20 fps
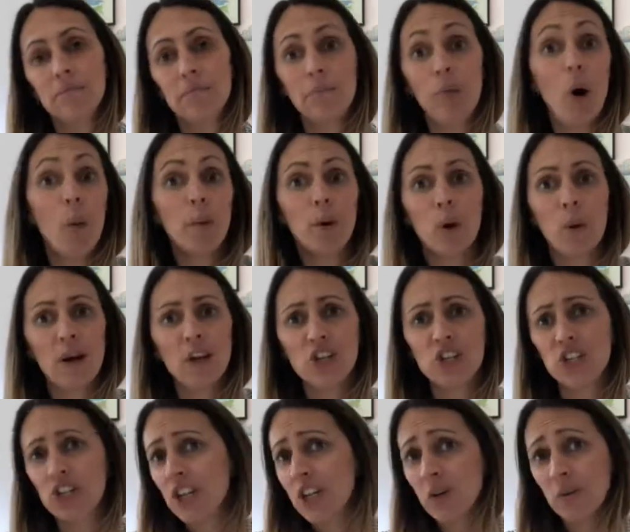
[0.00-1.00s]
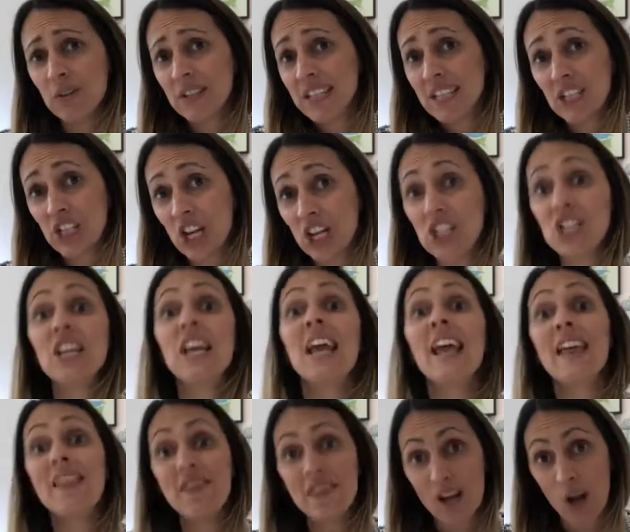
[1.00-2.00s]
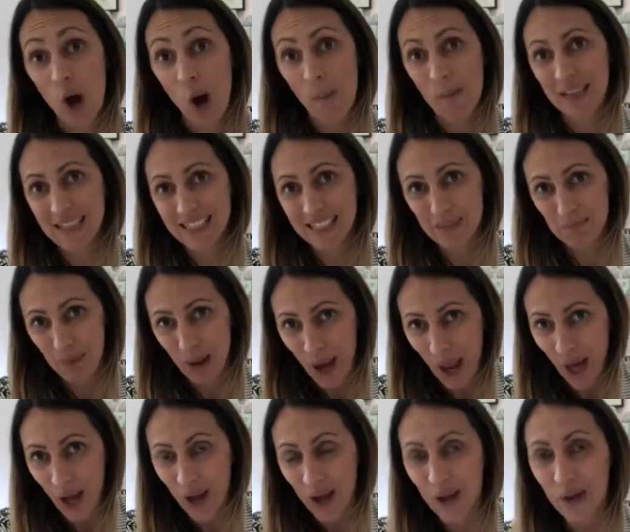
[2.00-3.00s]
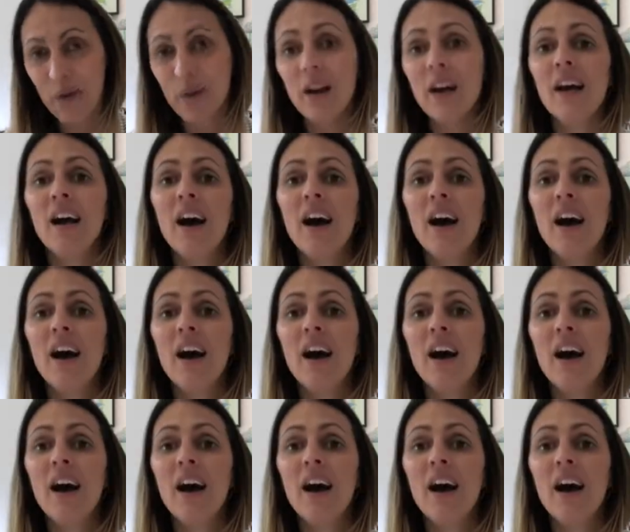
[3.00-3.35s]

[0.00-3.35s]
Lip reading: pop a question or a suggestion in the comments below,